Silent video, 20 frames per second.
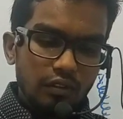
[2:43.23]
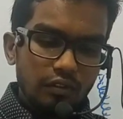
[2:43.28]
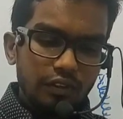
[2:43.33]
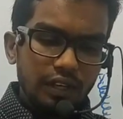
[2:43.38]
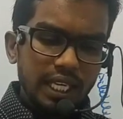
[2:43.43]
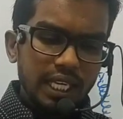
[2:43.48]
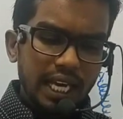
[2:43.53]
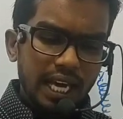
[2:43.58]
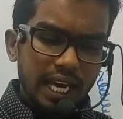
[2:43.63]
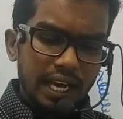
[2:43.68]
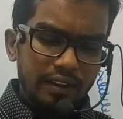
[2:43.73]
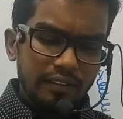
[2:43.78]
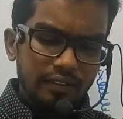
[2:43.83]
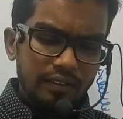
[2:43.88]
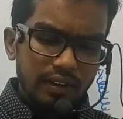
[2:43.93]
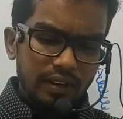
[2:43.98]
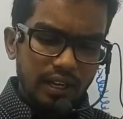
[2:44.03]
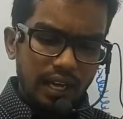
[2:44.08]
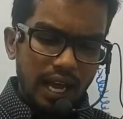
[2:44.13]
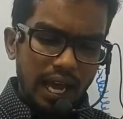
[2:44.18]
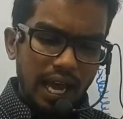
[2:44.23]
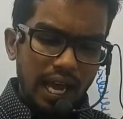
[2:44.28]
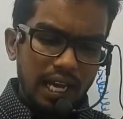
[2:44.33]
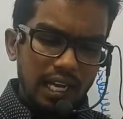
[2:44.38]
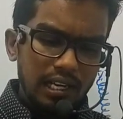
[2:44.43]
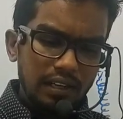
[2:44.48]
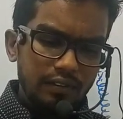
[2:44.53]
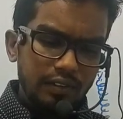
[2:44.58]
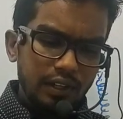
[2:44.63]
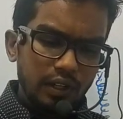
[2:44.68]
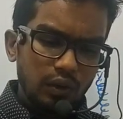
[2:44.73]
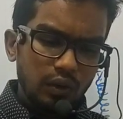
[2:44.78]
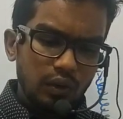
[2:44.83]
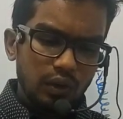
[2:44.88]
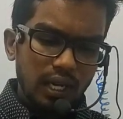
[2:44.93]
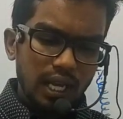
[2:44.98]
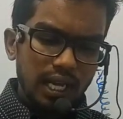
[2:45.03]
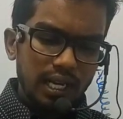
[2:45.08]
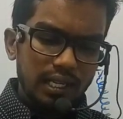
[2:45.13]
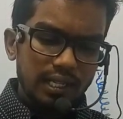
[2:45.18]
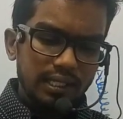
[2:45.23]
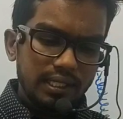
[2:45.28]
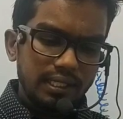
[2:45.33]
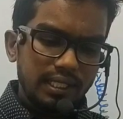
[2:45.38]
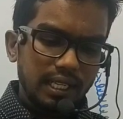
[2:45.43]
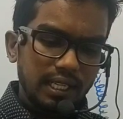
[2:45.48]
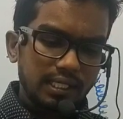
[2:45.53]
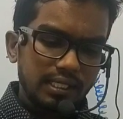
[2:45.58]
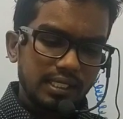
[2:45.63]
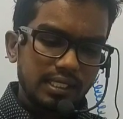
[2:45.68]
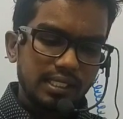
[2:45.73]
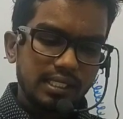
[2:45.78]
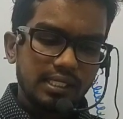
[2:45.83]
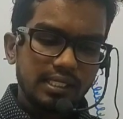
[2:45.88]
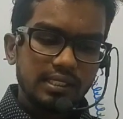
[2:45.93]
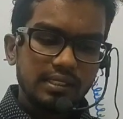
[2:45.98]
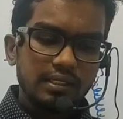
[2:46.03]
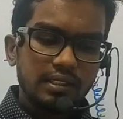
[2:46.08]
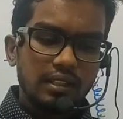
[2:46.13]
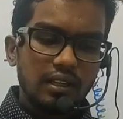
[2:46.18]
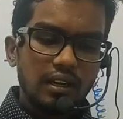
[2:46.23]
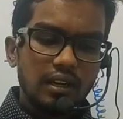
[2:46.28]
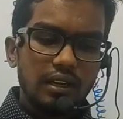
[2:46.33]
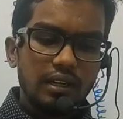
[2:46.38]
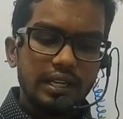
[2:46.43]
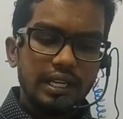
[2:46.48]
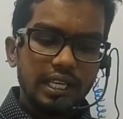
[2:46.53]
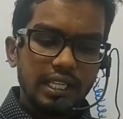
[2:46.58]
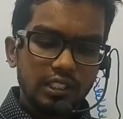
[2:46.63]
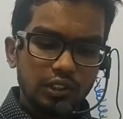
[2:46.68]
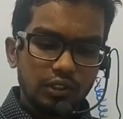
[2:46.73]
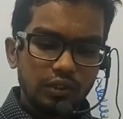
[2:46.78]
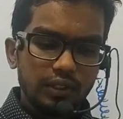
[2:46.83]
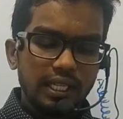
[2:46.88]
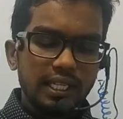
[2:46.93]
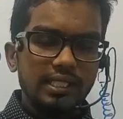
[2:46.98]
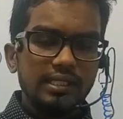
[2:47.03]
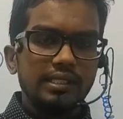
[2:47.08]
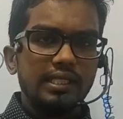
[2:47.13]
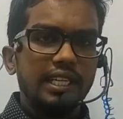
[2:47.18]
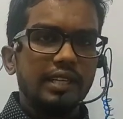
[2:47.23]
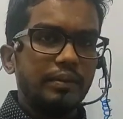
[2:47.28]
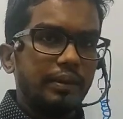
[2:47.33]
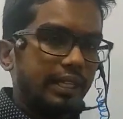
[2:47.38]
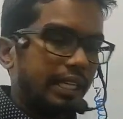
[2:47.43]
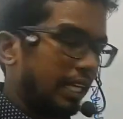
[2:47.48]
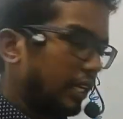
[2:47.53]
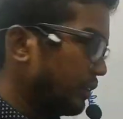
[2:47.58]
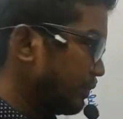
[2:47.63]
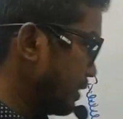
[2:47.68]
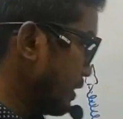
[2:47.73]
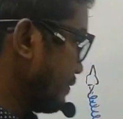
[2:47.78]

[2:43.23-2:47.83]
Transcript: we have alveolar ducts. Dear students, let me tell you,